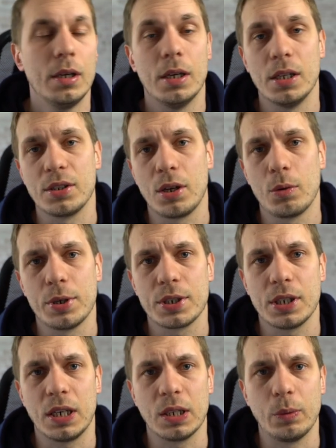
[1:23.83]
It's always
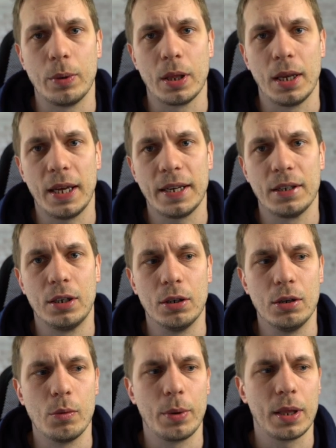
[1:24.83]
starting with a letter
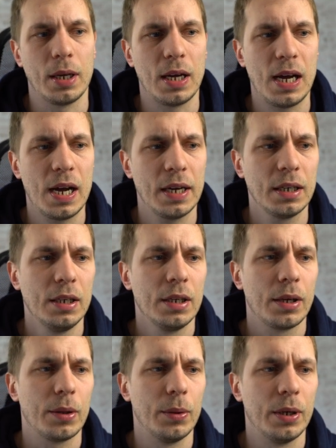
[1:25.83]
or with a line.
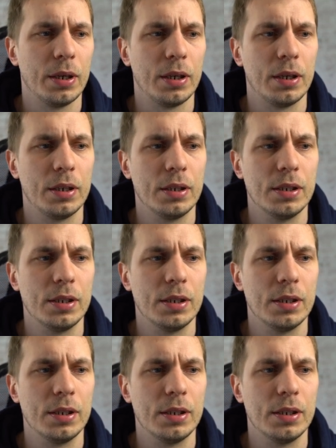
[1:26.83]
The